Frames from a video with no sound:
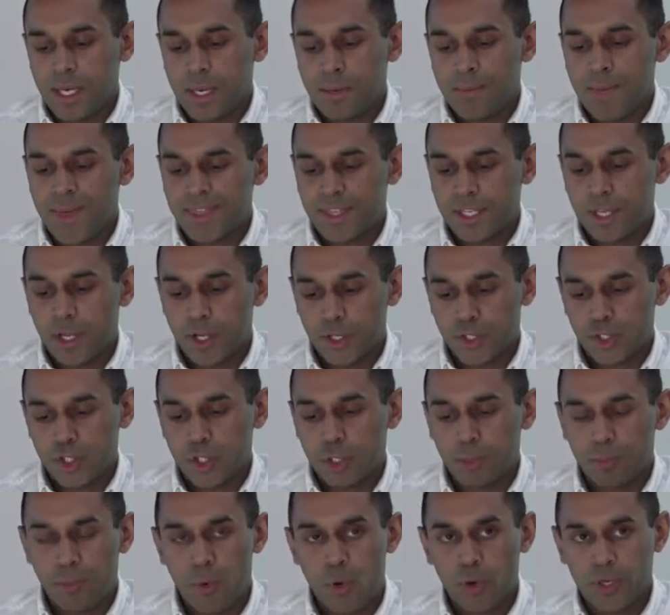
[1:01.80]

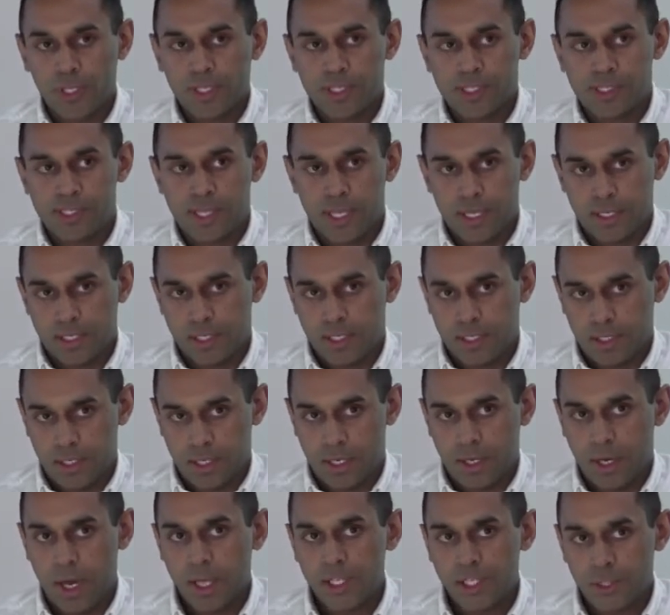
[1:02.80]
methodological points that
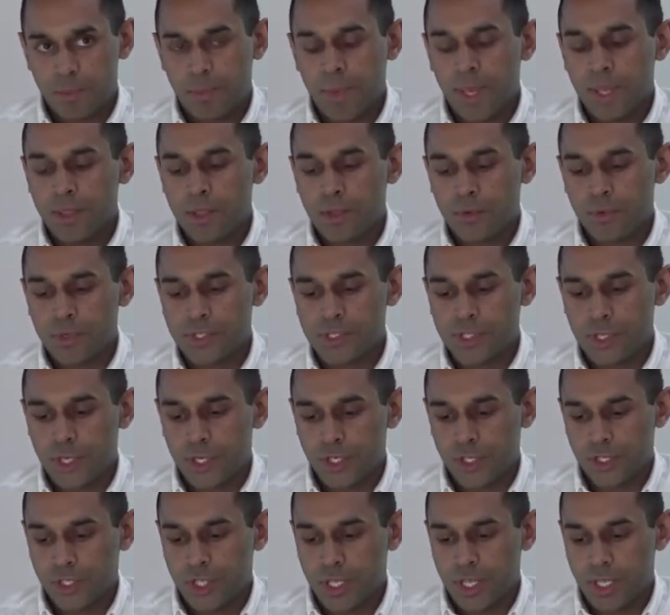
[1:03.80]
underpin the
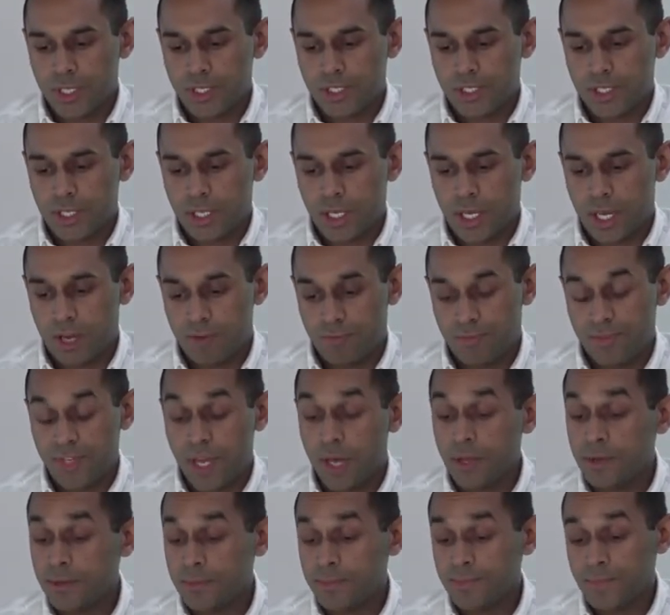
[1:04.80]
research that I've
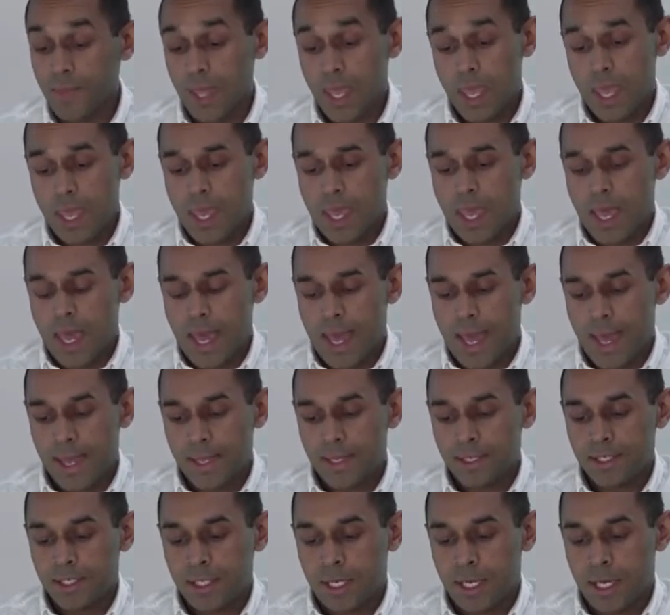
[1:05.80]
done,
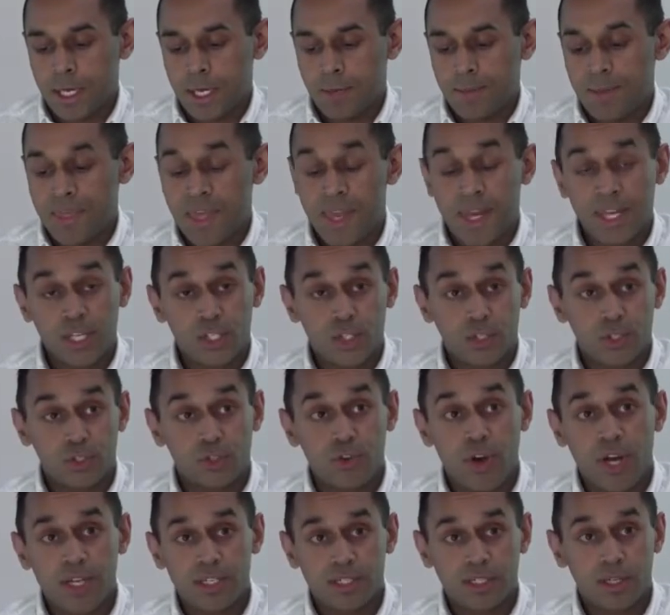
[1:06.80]
and then I shall
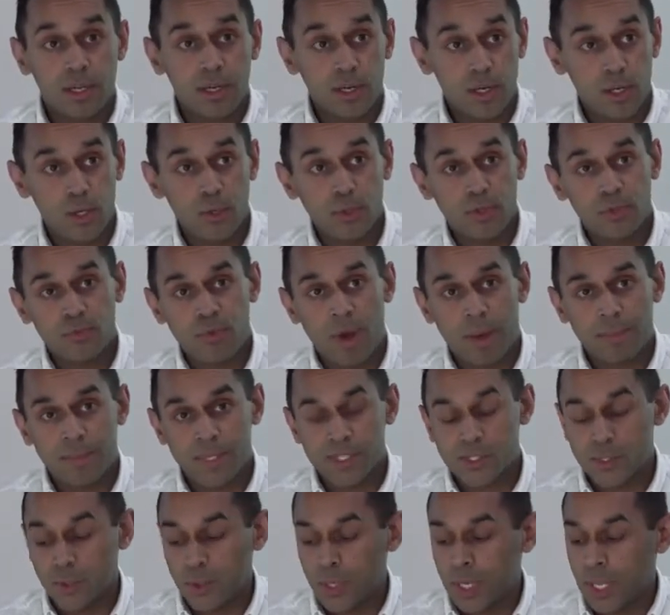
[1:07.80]
try to conclude and wrap
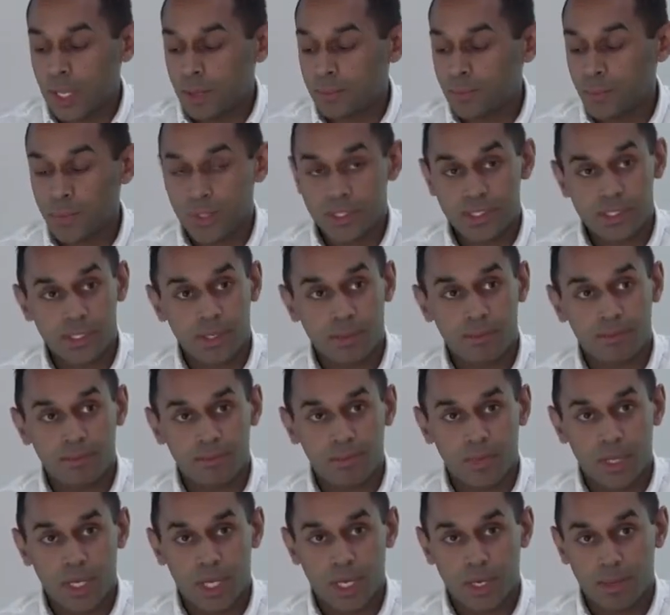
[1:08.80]
this all up with
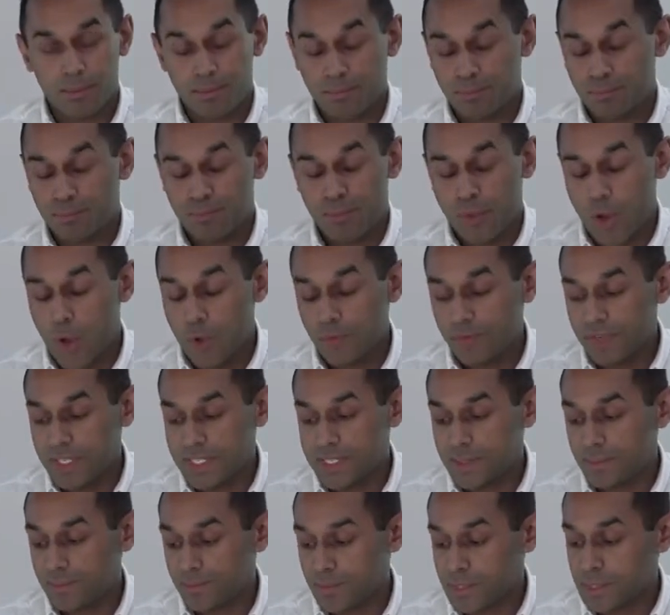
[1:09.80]
some,
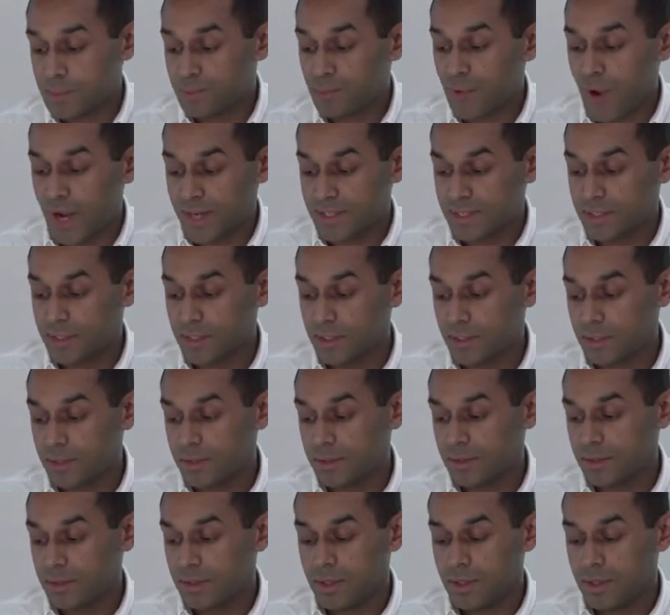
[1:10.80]
hopefully, some practical